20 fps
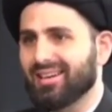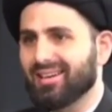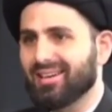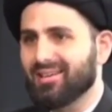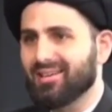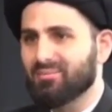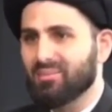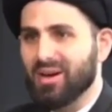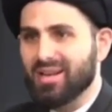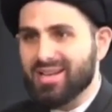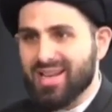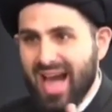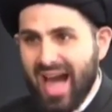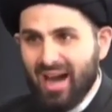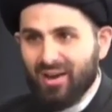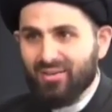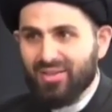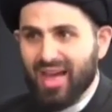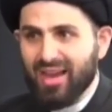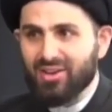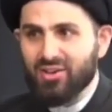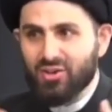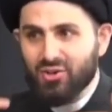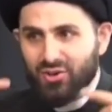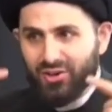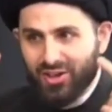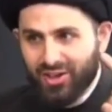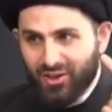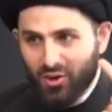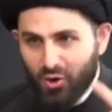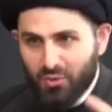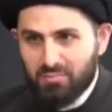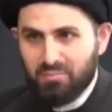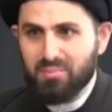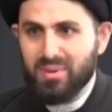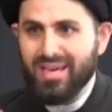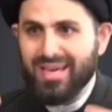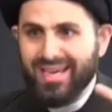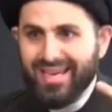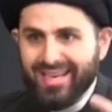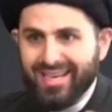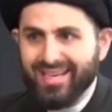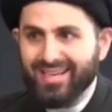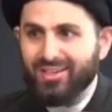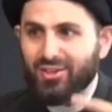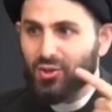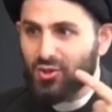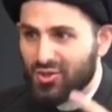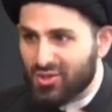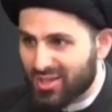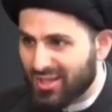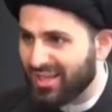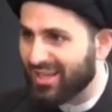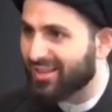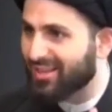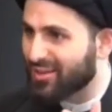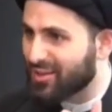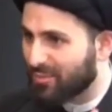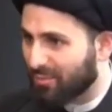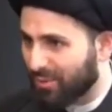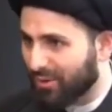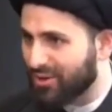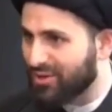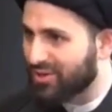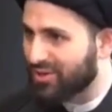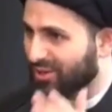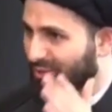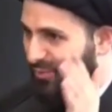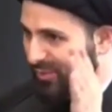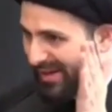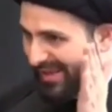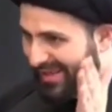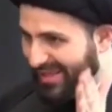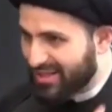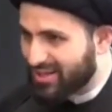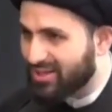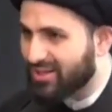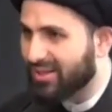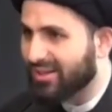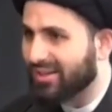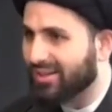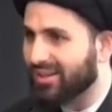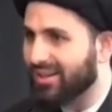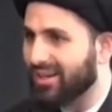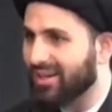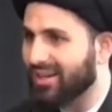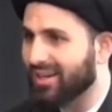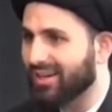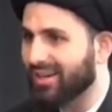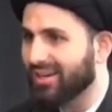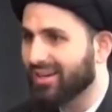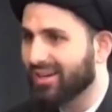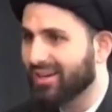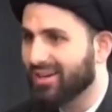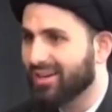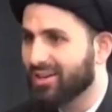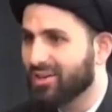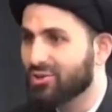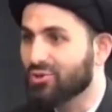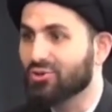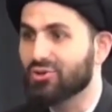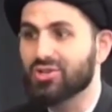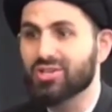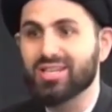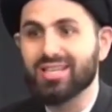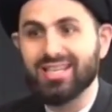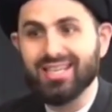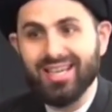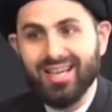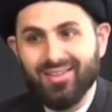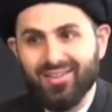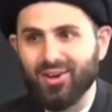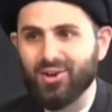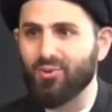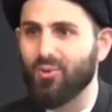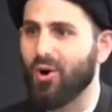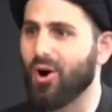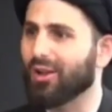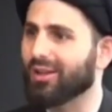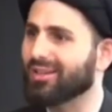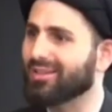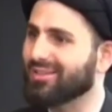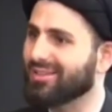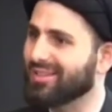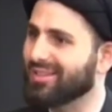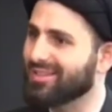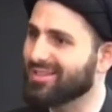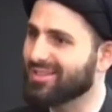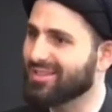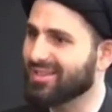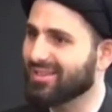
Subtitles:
But now that you're beginning to see this person realistically, you're seeing the qualities.